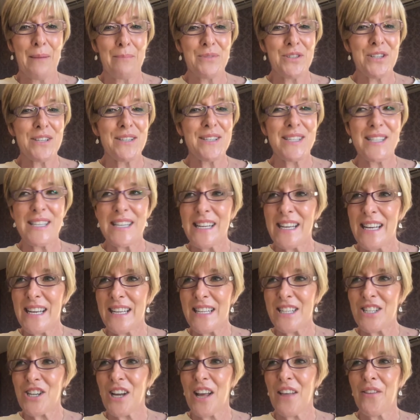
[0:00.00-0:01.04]
to see
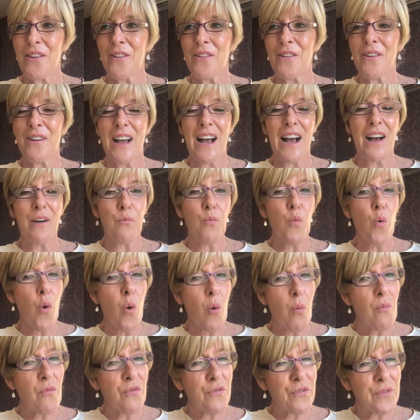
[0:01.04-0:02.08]
each other, a
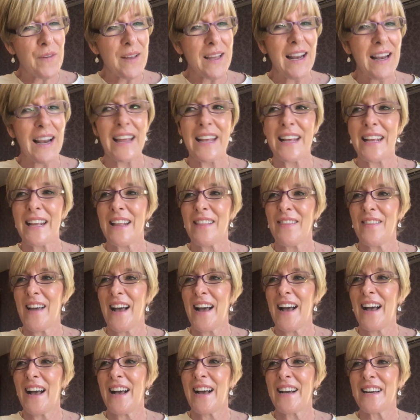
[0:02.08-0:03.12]
warm feeling in the
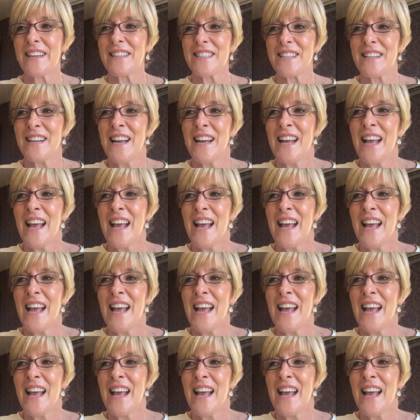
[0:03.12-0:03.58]
heart.